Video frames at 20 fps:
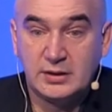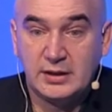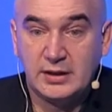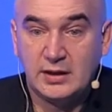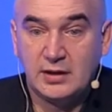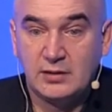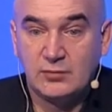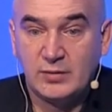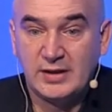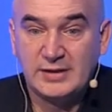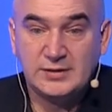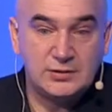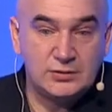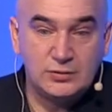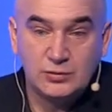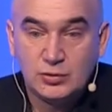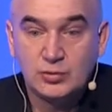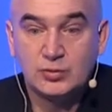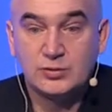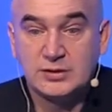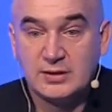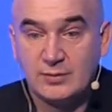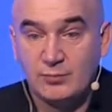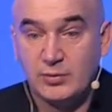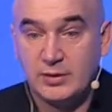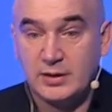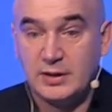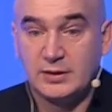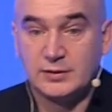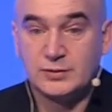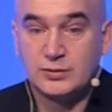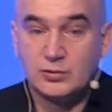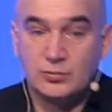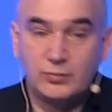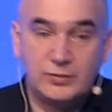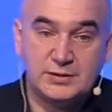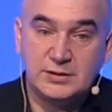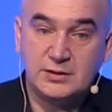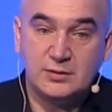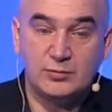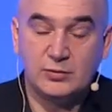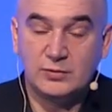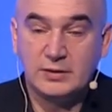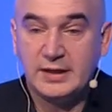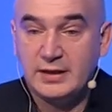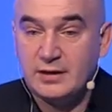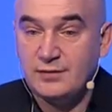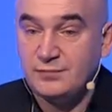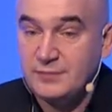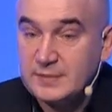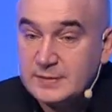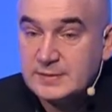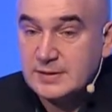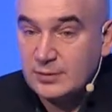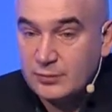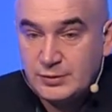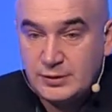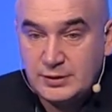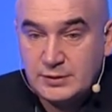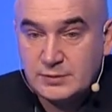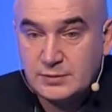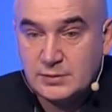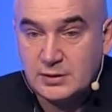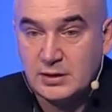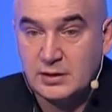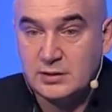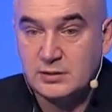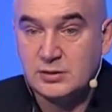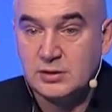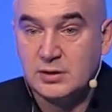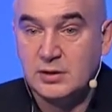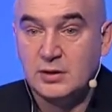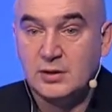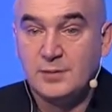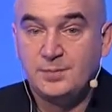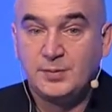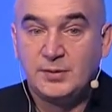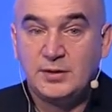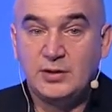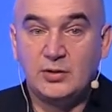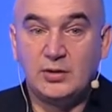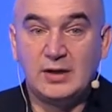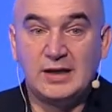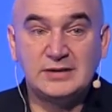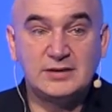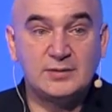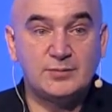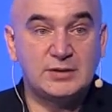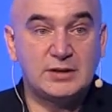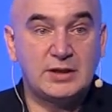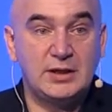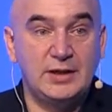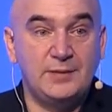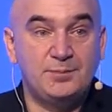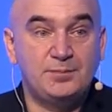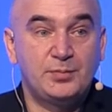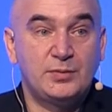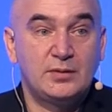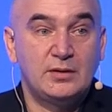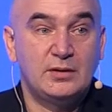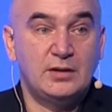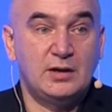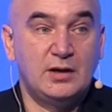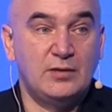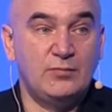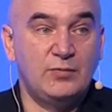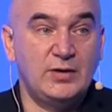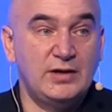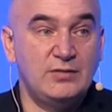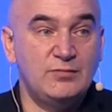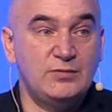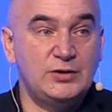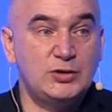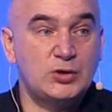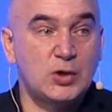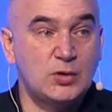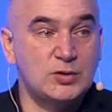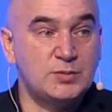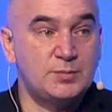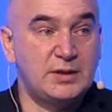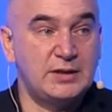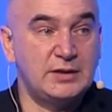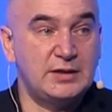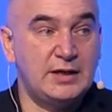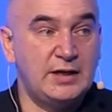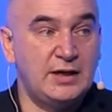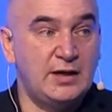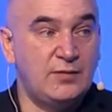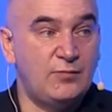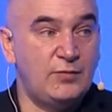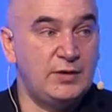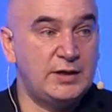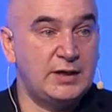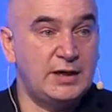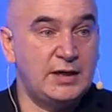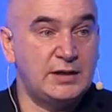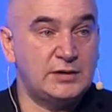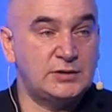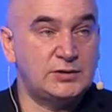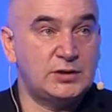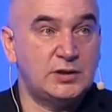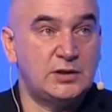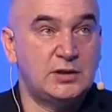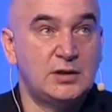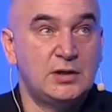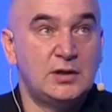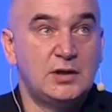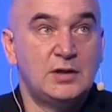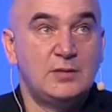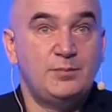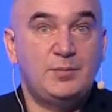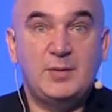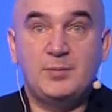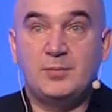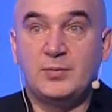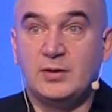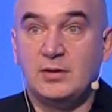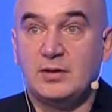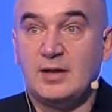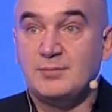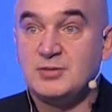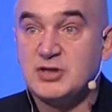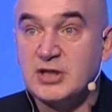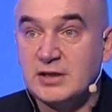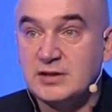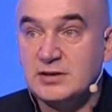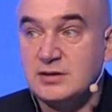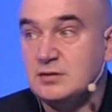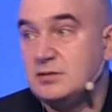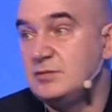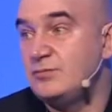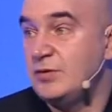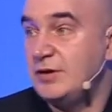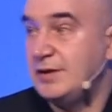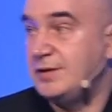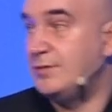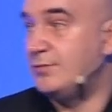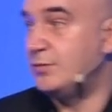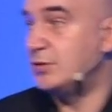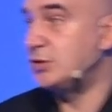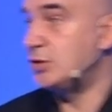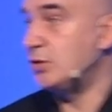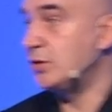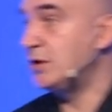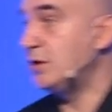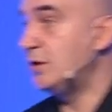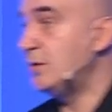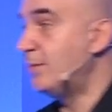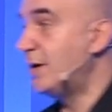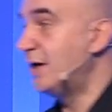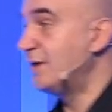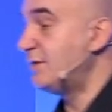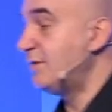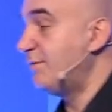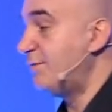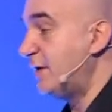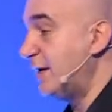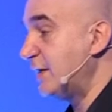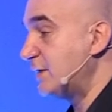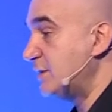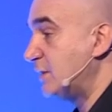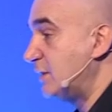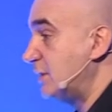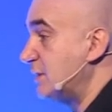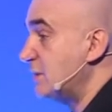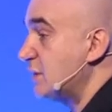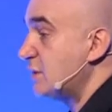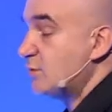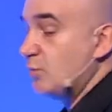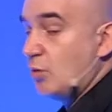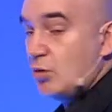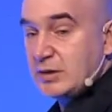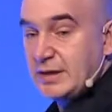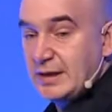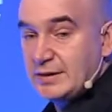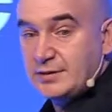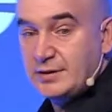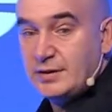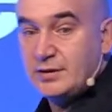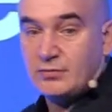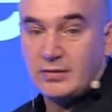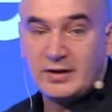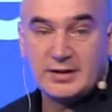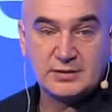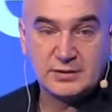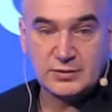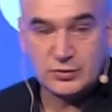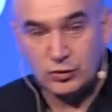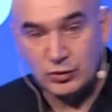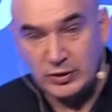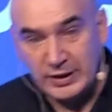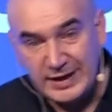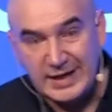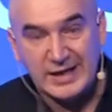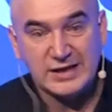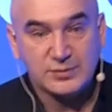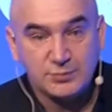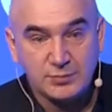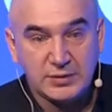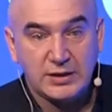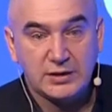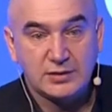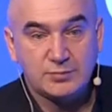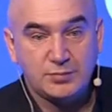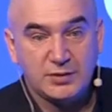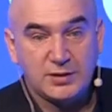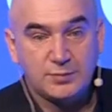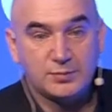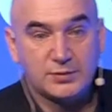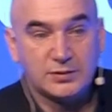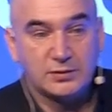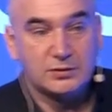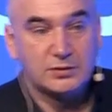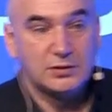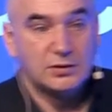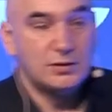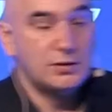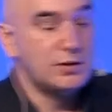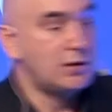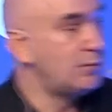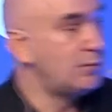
Bulgaria? Why did you choose somewhere else? So we think Bulgaria fits our needs and you know ultimately uh, when we chose Bulgaria we had uh, people objecting. We, they were talking about the fact that it's a small country, right? It's only 8 million people.